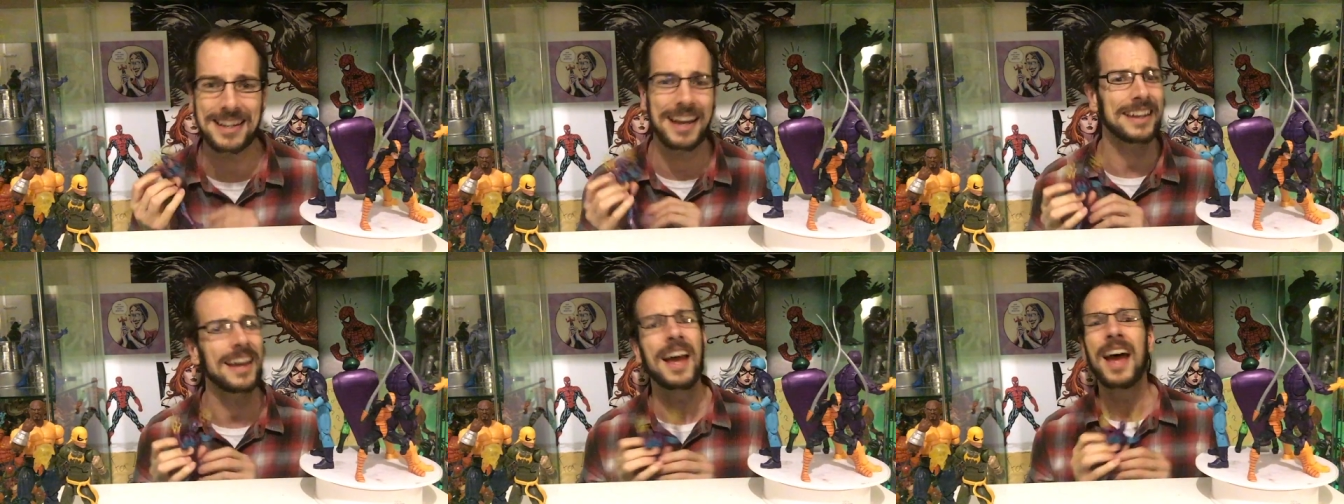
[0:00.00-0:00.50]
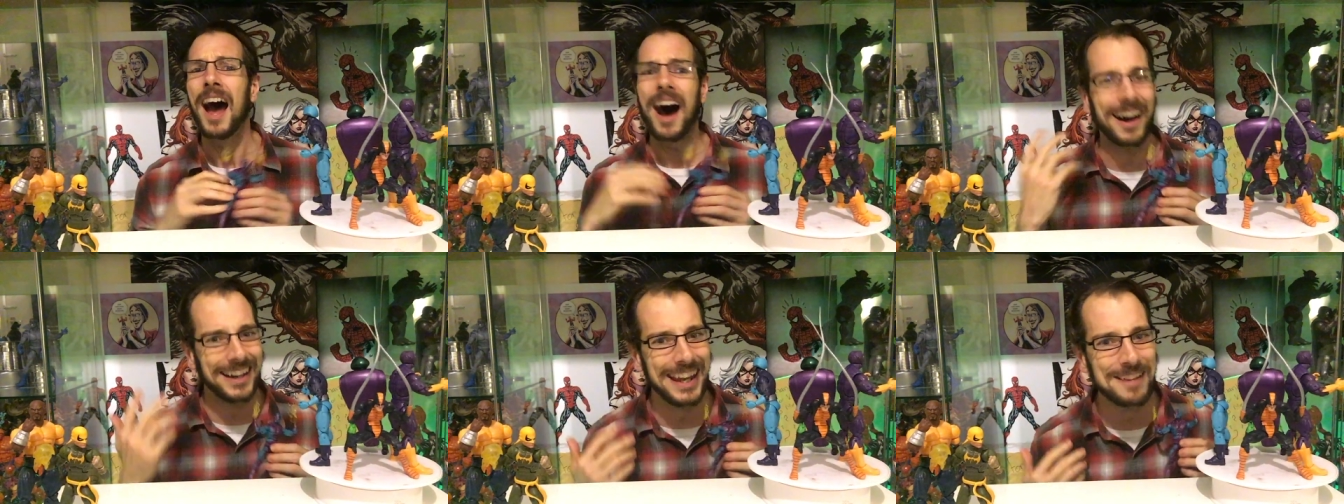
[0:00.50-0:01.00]
like,
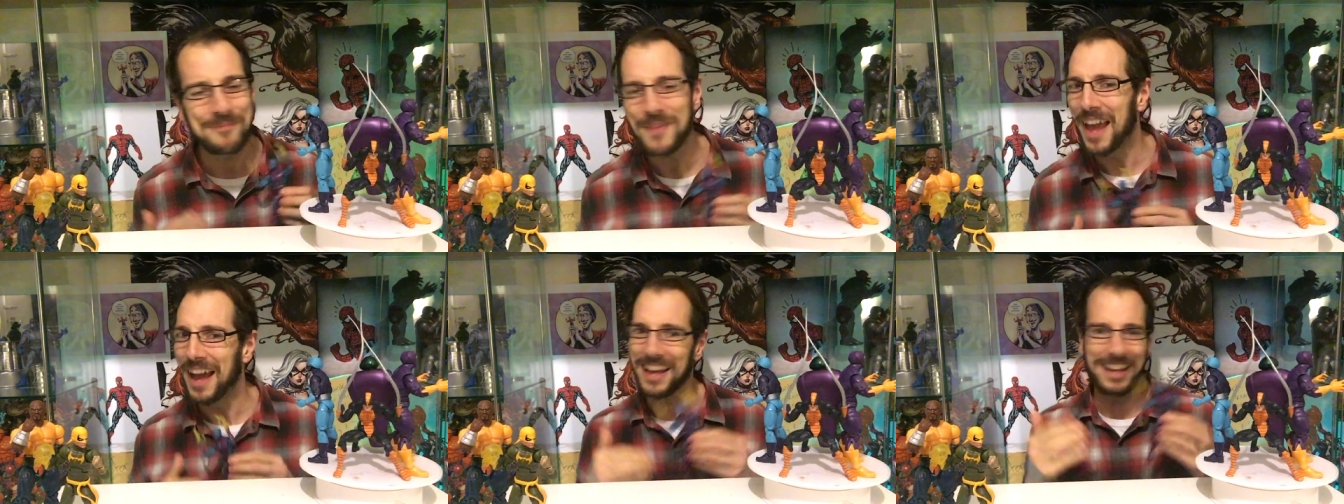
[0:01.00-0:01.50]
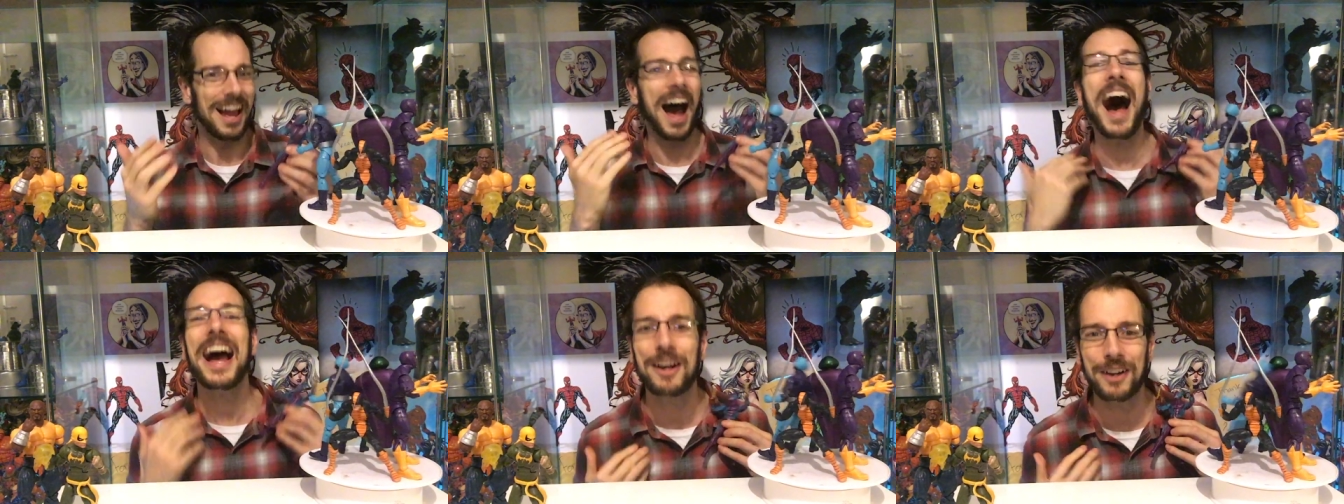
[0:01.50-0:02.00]
honey,
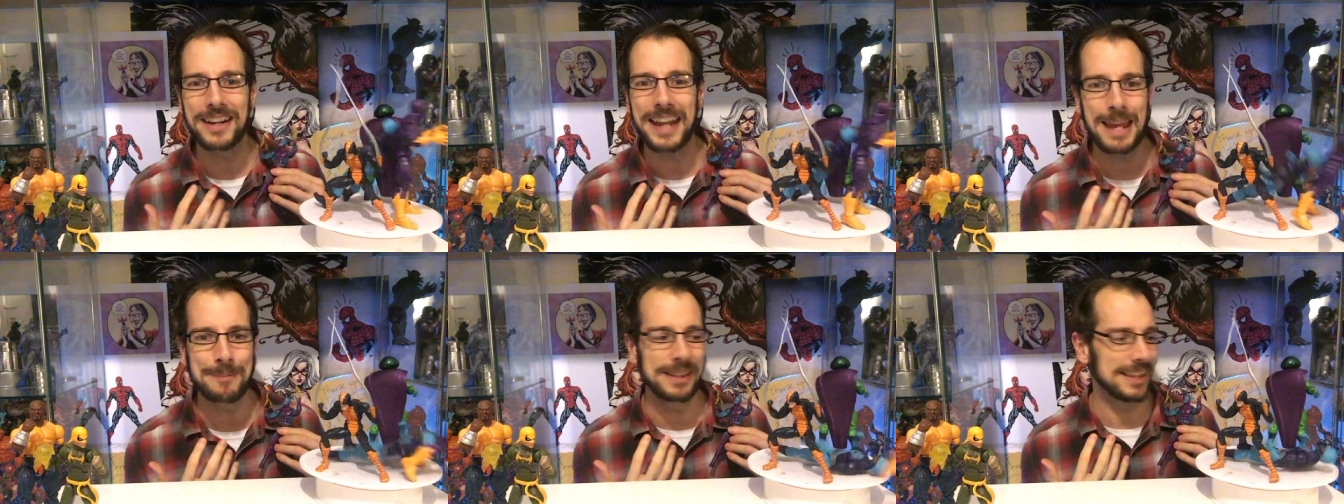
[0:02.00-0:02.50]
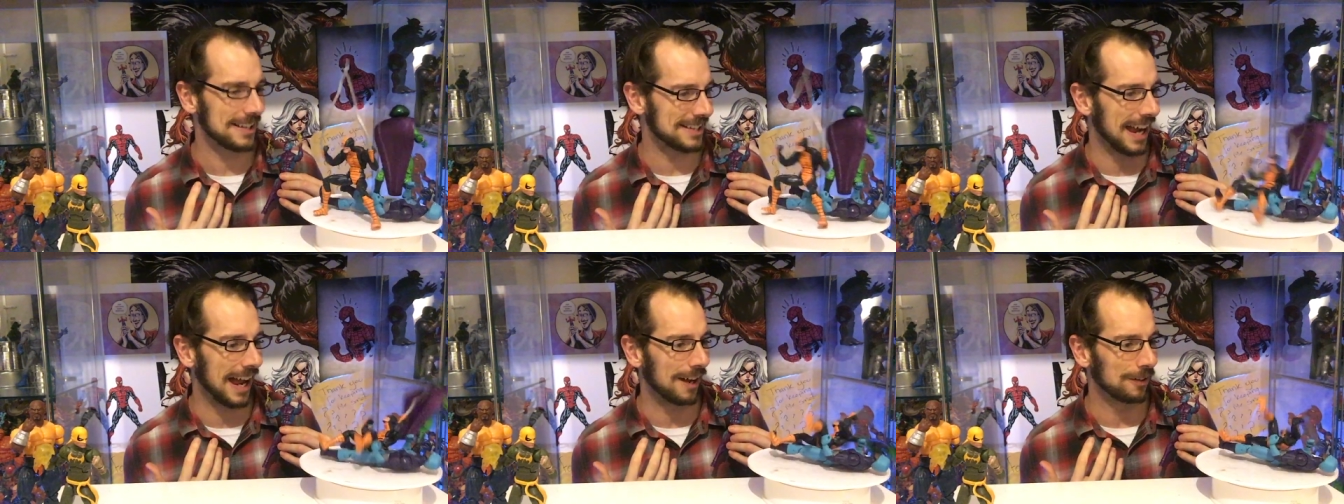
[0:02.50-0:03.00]
I got a name in this
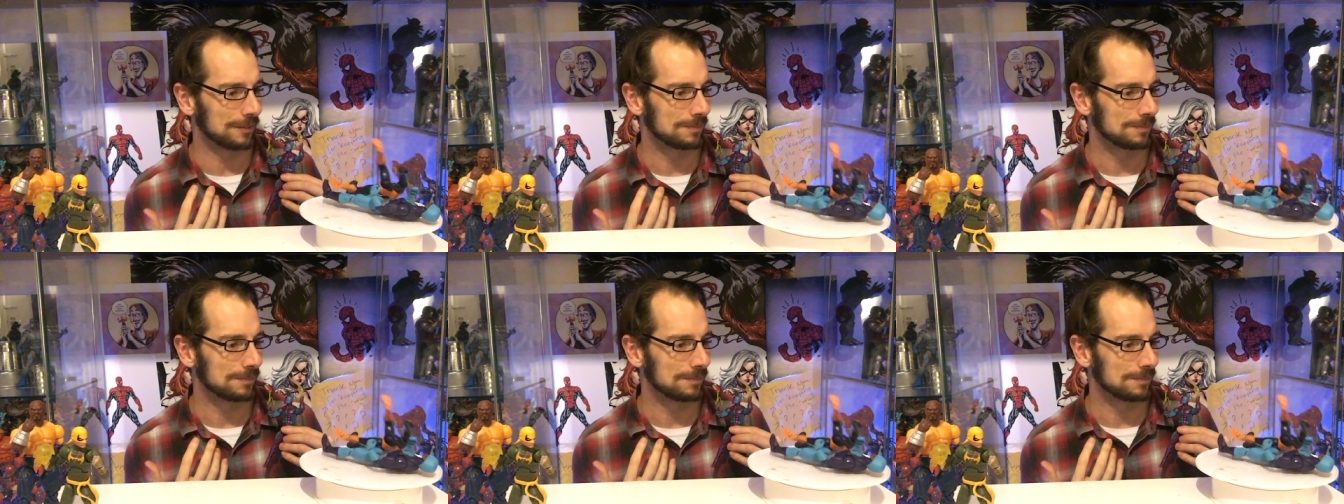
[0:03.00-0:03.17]
town.